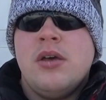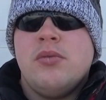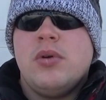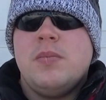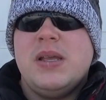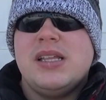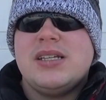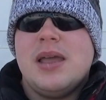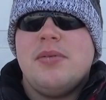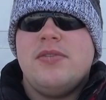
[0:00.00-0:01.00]
would be the
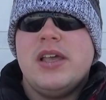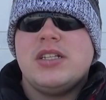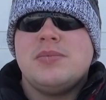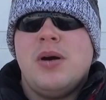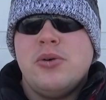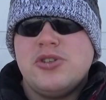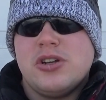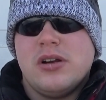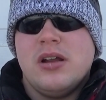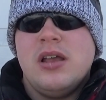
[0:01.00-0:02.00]
type of
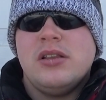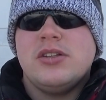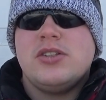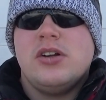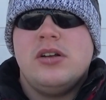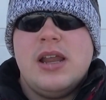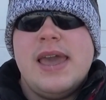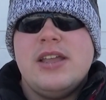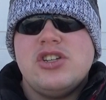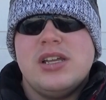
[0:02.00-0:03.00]
exposure to certain
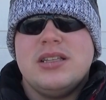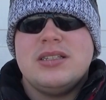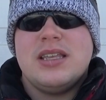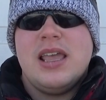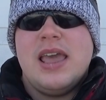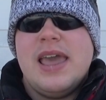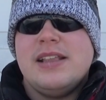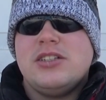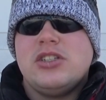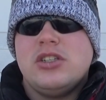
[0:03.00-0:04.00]
agents
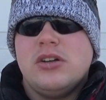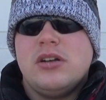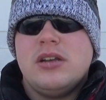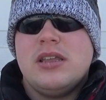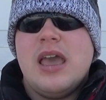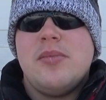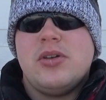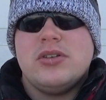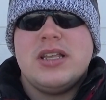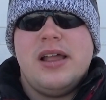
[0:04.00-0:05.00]
and certain
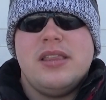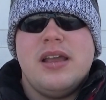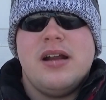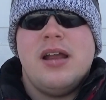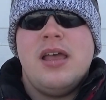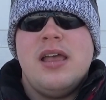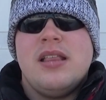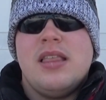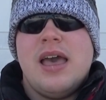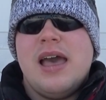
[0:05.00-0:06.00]
chemicals out there
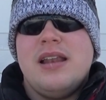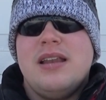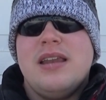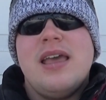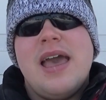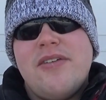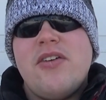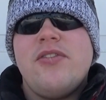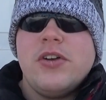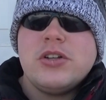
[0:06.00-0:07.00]
that have
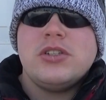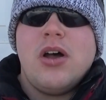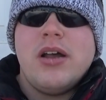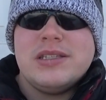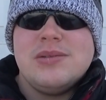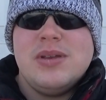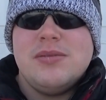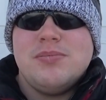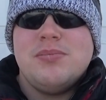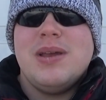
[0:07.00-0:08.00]
at first thought to be
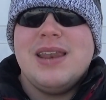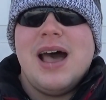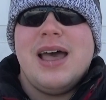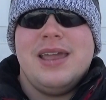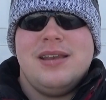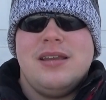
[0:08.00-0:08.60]
benign.